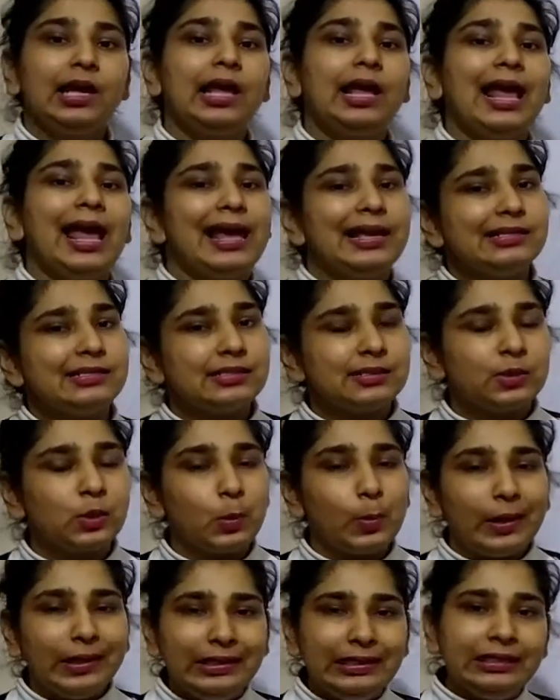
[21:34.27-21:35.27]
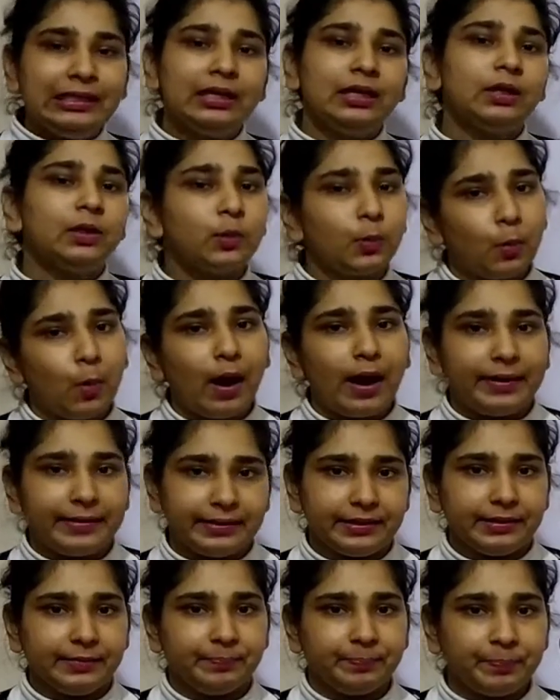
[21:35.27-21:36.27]
SQL query.
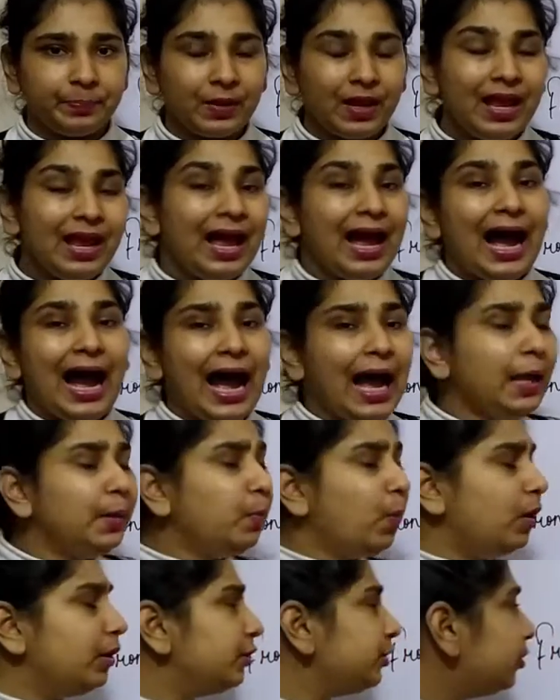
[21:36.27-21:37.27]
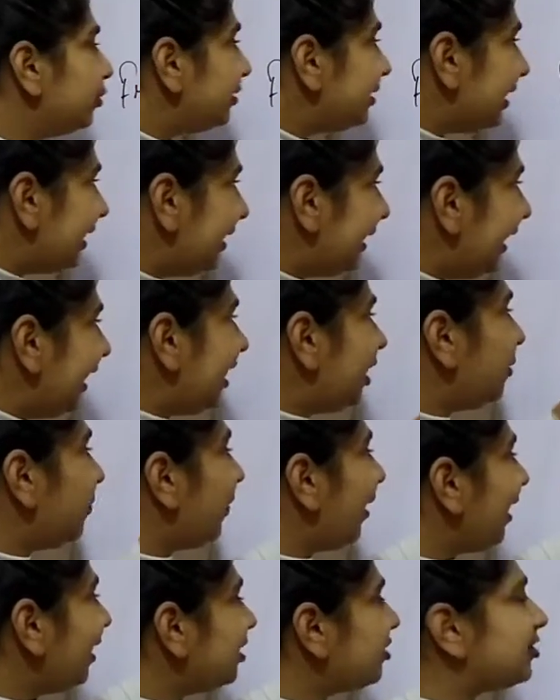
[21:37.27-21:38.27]
I want to delete
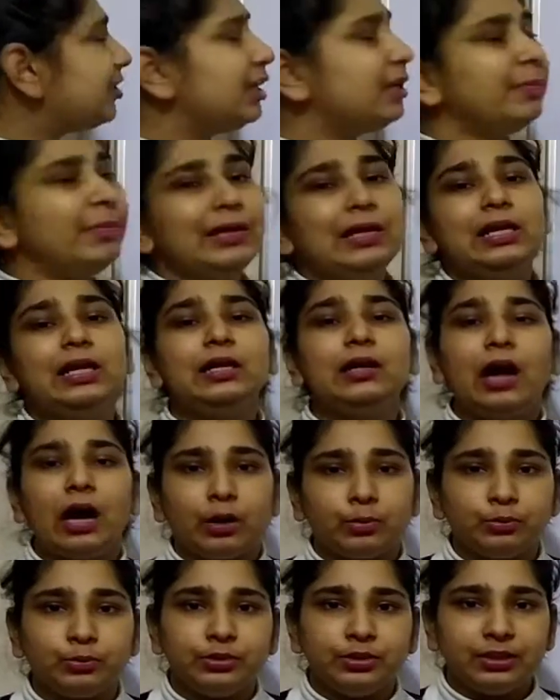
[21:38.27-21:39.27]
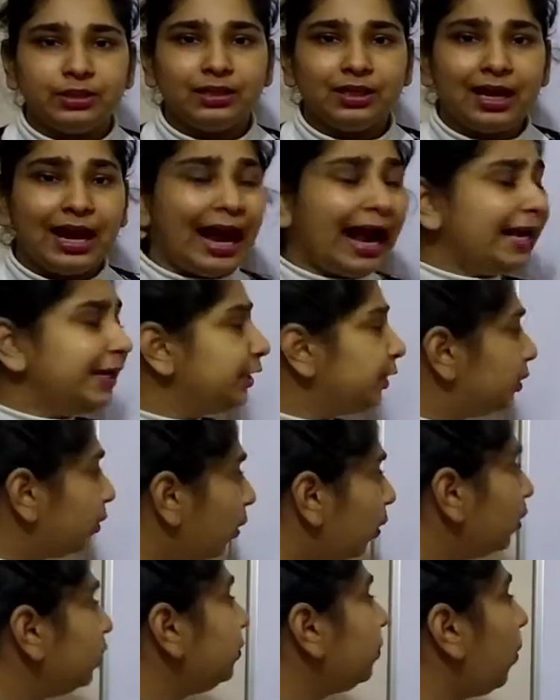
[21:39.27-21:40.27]
my Gmail account. I
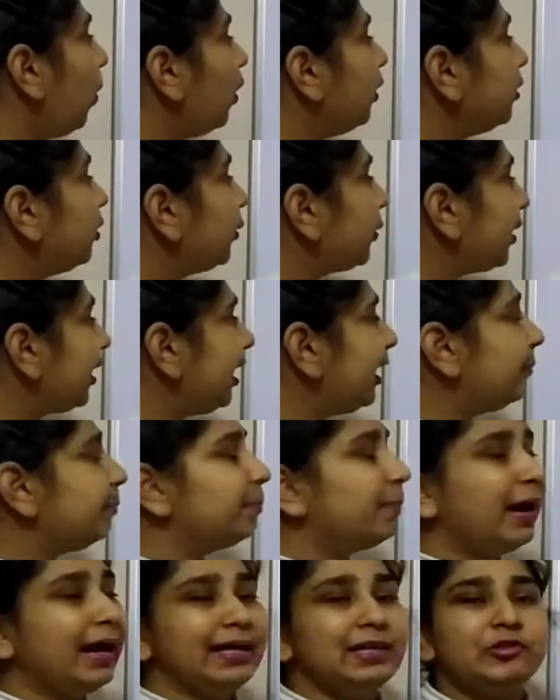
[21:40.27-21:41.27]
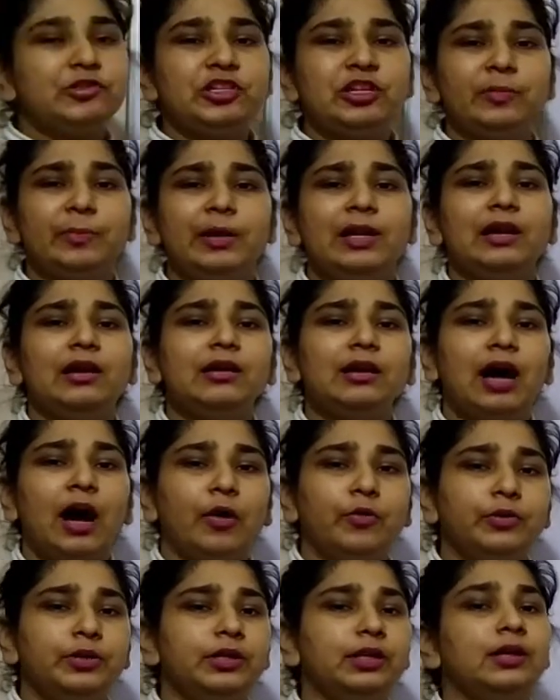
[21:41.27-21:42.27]
don't want to keep my Gmail
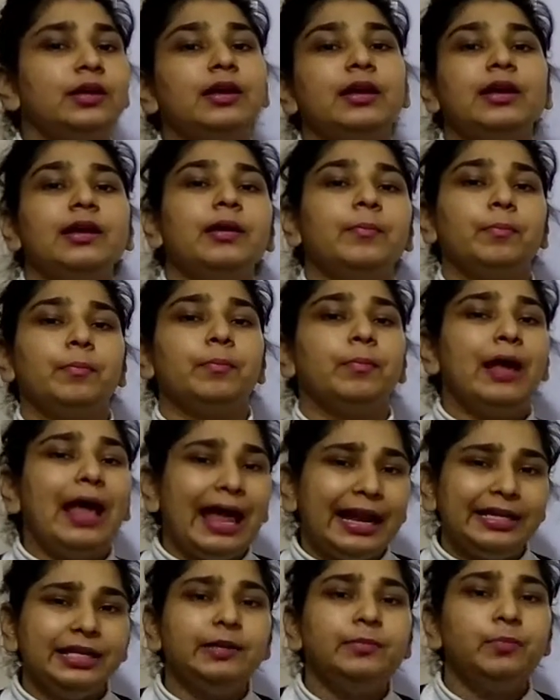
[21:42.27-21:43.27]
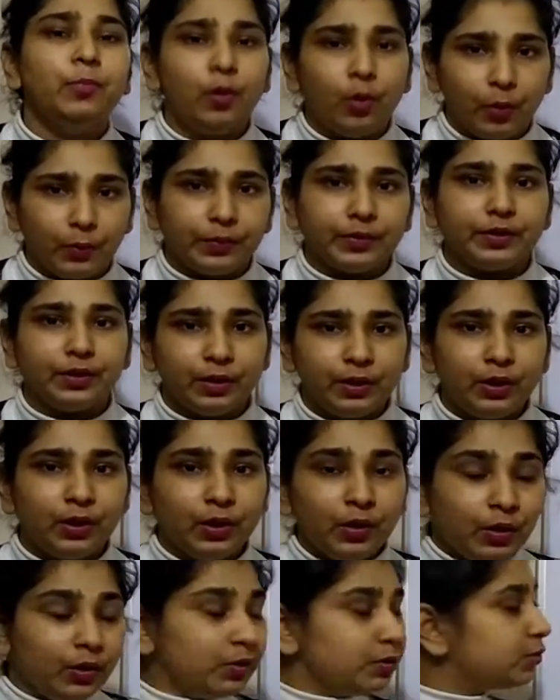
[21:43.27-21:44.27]
account anymore.
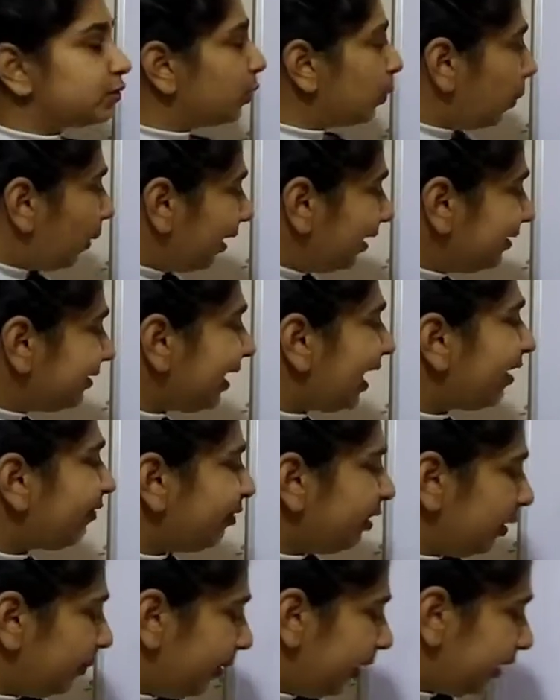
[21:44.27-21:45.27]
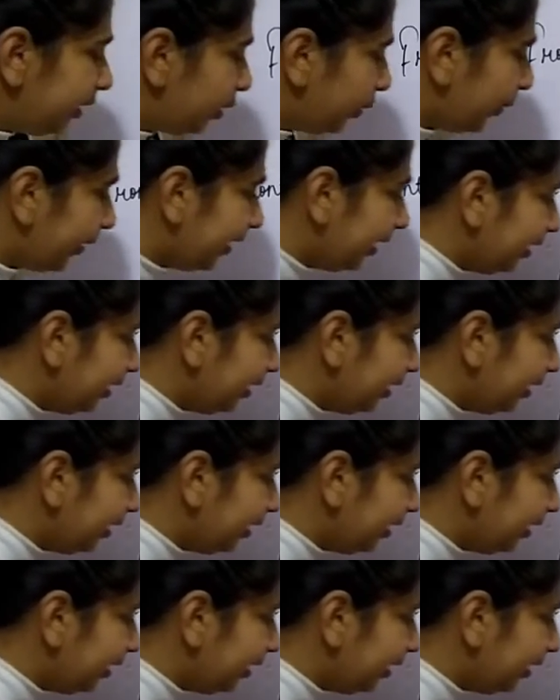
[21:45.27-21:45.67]
So what I will be doing,